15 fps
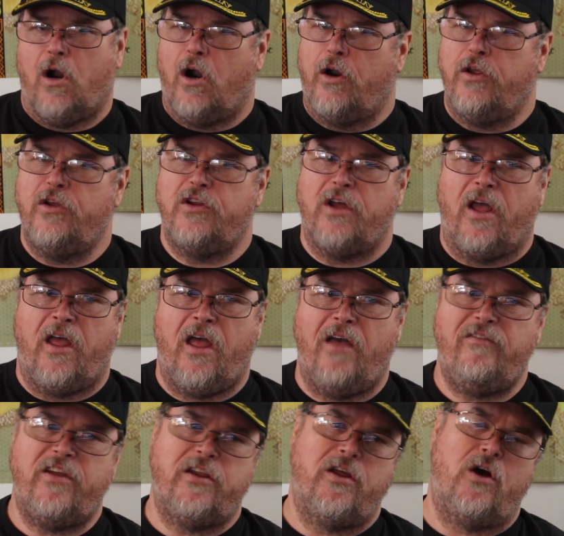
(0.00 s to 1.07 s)
are you the
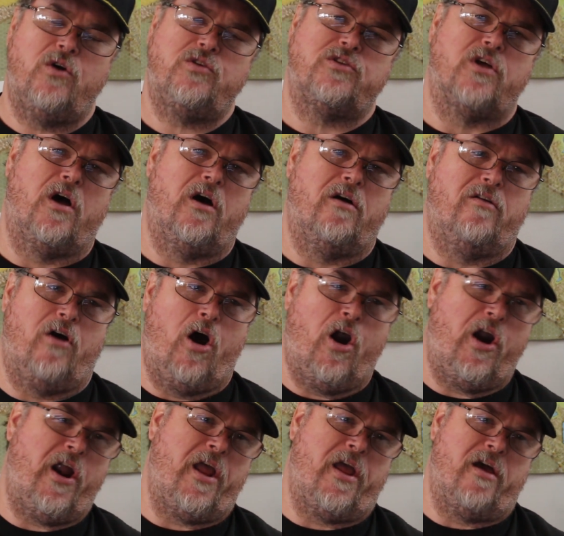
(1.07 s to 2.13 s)
heavy dose of
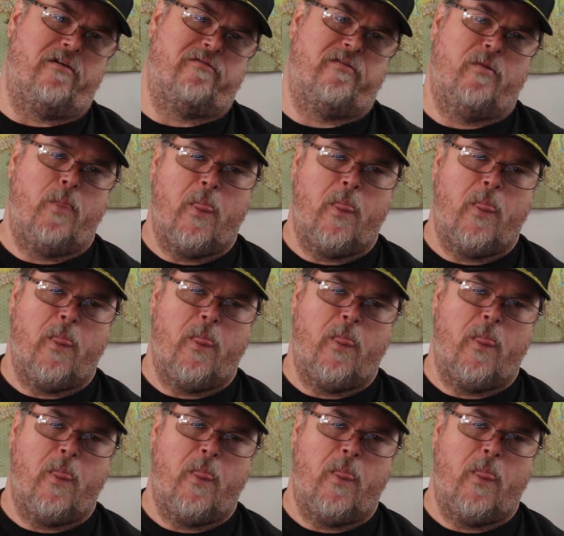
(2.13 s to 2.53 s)
RAF?